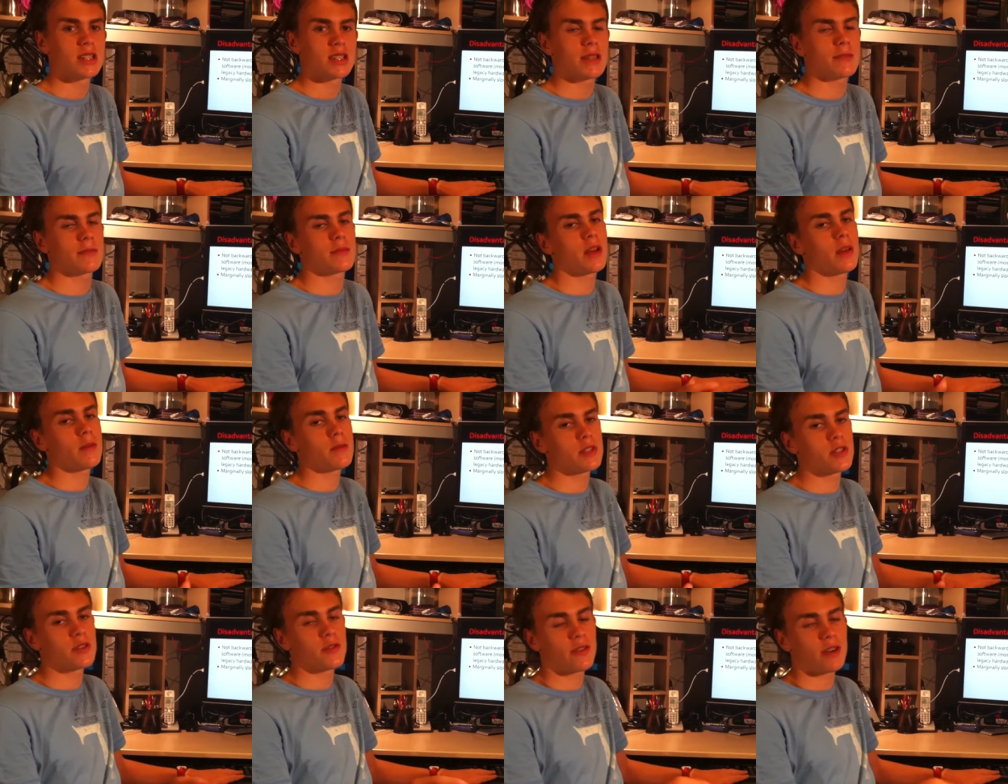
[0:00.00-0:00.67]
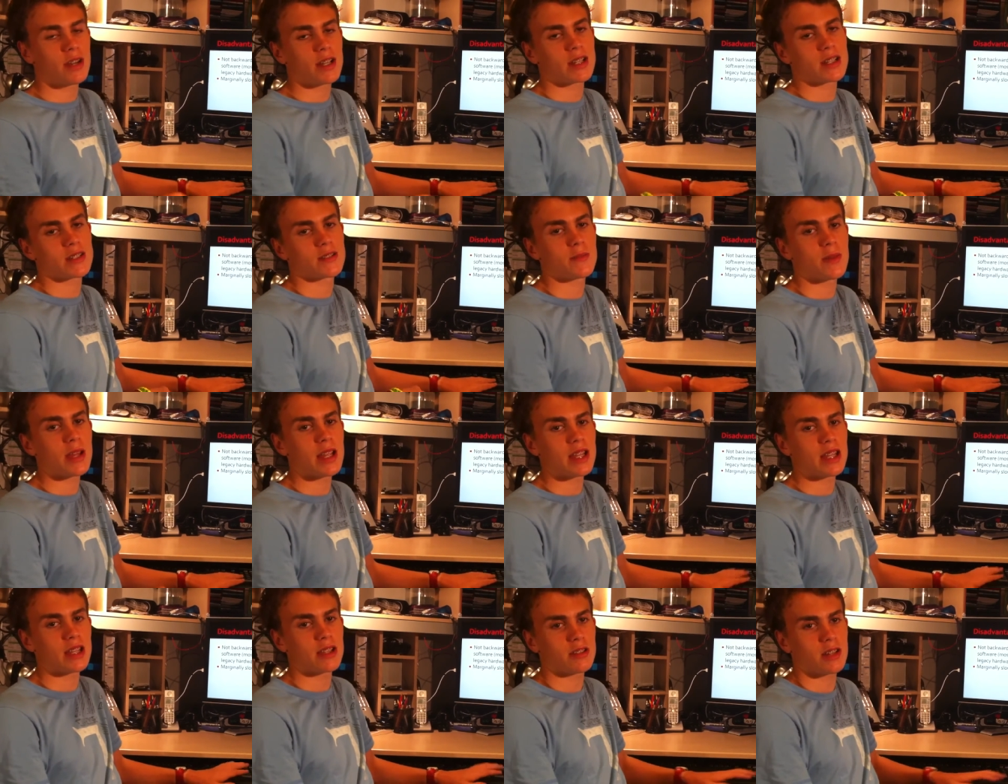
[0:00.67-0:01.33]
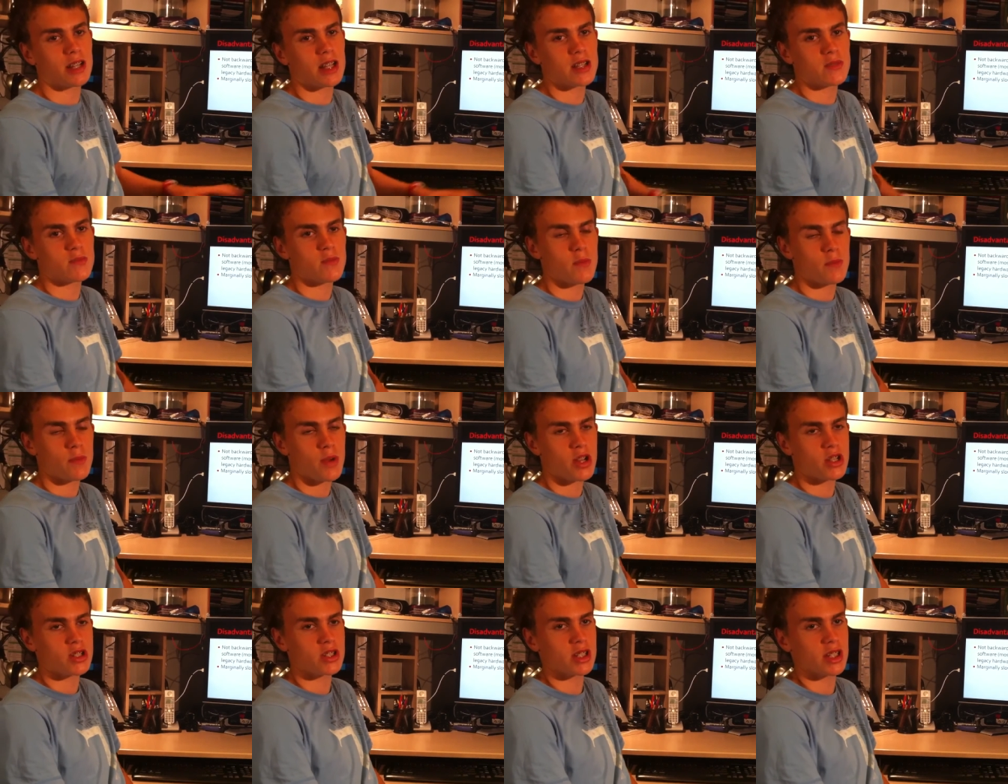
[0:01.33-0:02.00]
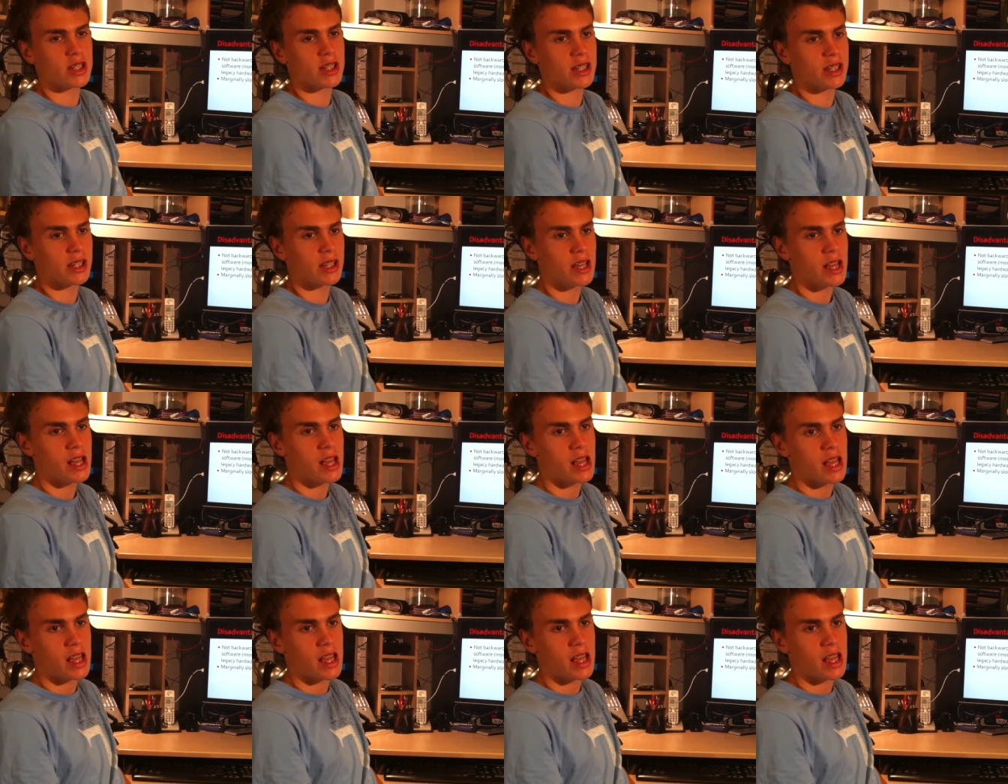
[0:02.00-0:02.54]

Sometimes you'll find a speed increase, but mostly